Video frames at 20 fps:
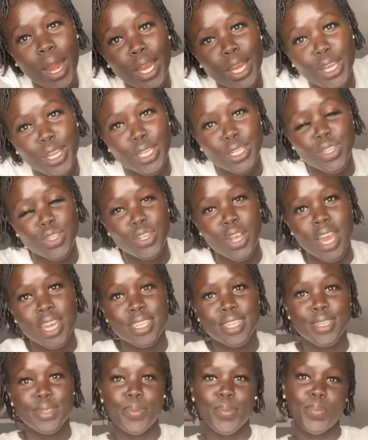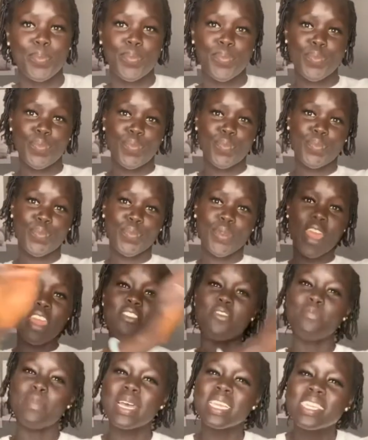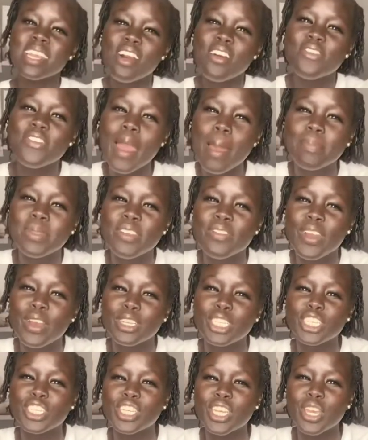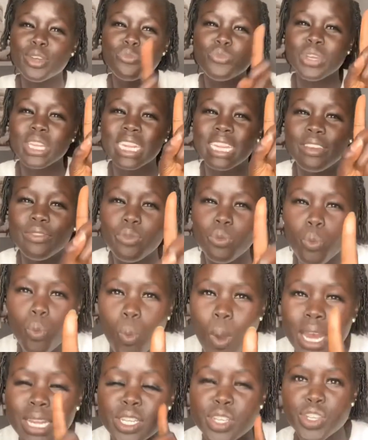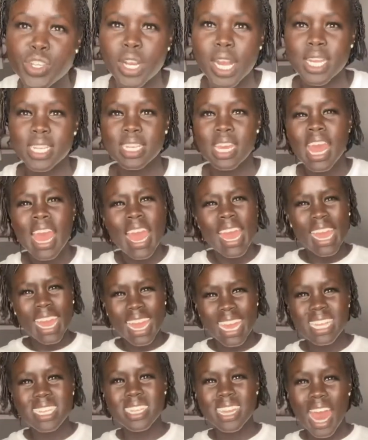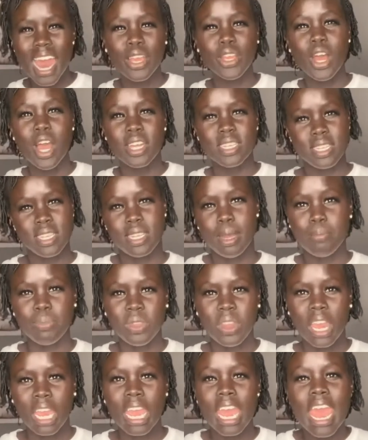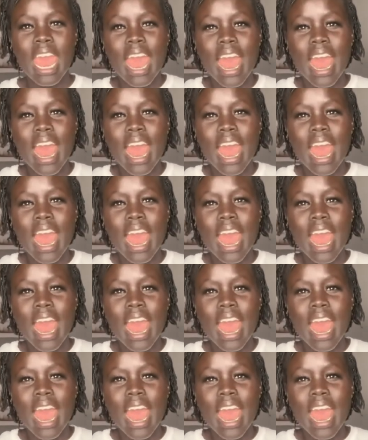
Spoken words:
of your stress, if Best Health Family Foundation can relieve one stress, is that not something?